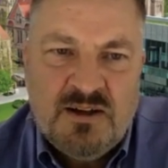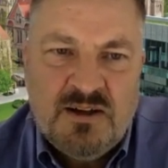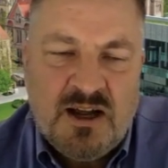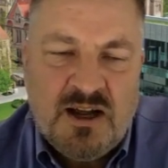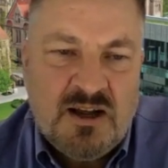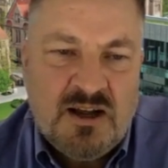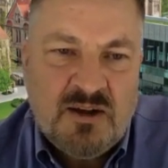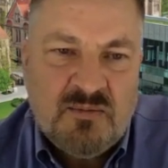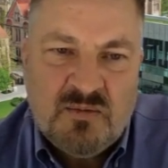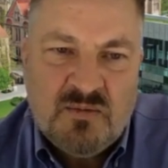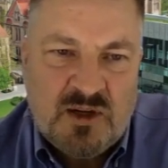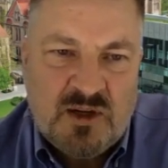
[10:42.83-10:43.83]

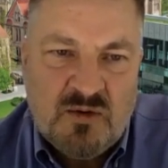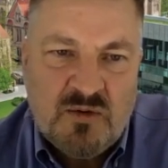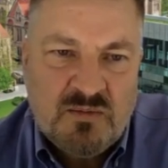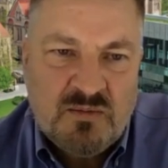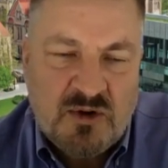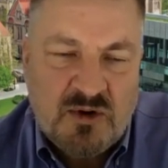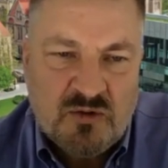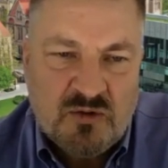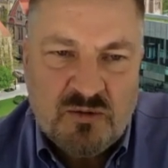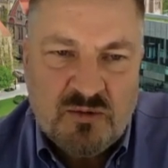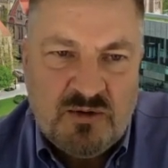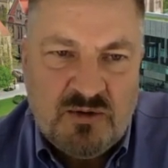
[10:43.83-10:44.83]
and all
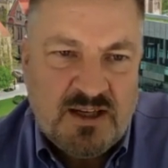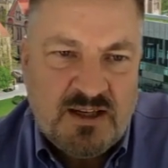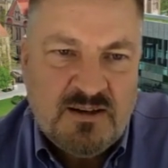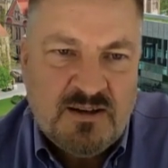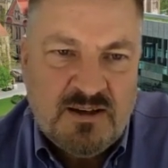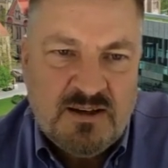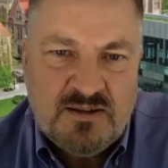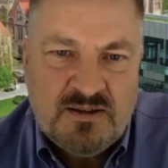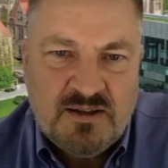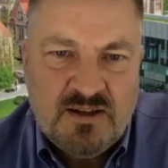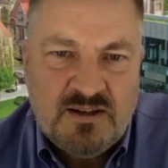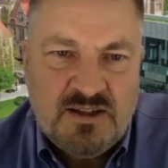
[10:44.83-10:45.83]
contributing to
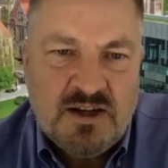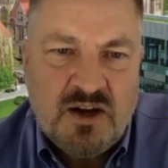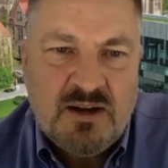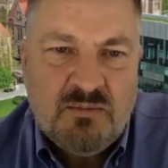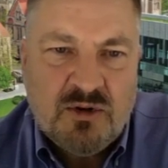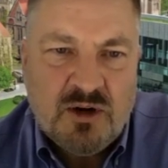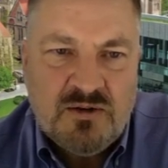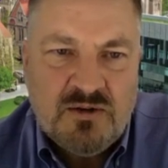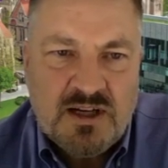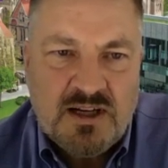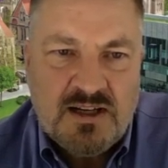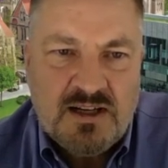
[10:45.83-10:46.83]
the design
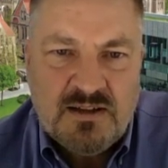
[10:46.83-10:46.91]
process.